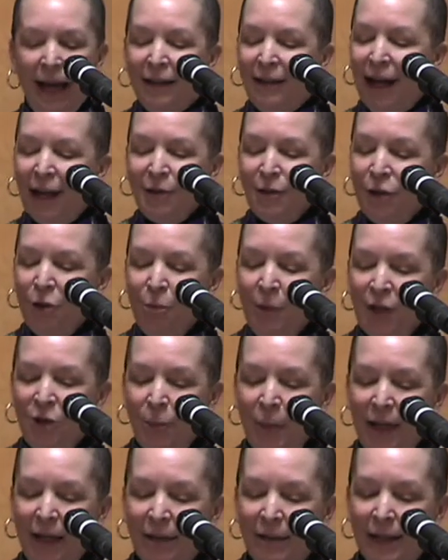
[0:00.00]
Not so much
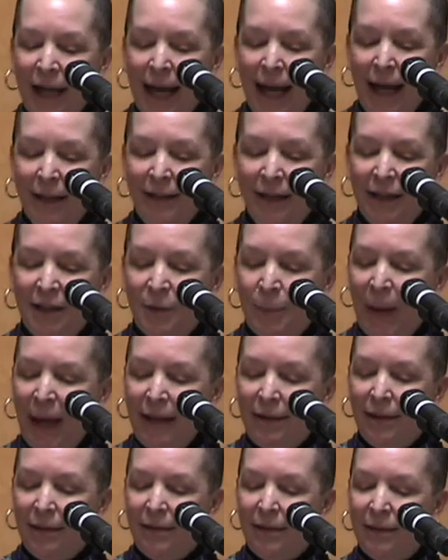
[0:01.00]
because I hadn't
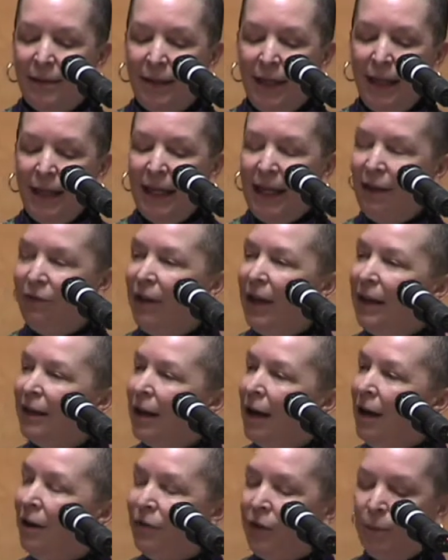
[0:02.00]
expected to see the
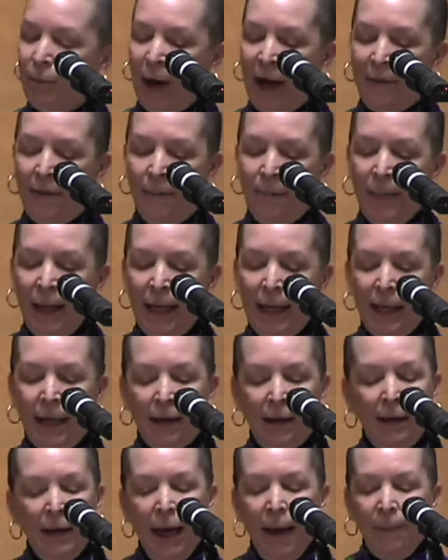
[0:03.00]
event covered by the
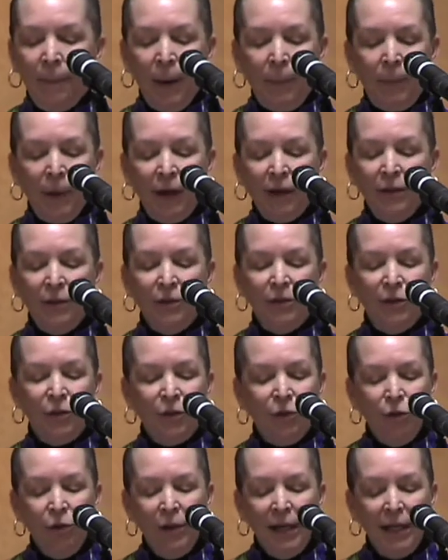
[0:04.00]
media, but because the
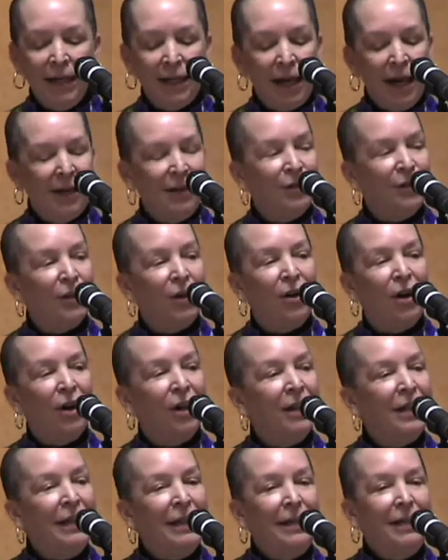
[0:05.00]
story that I
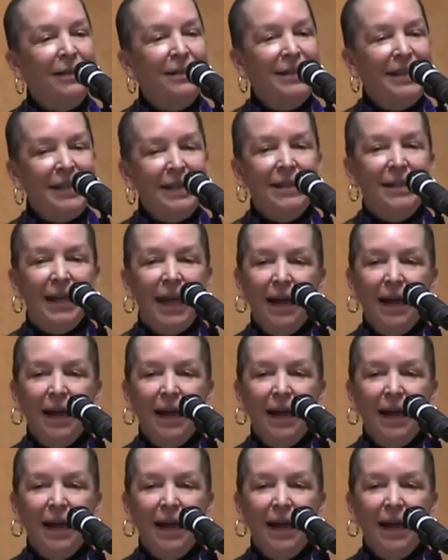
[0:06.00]
saw didn't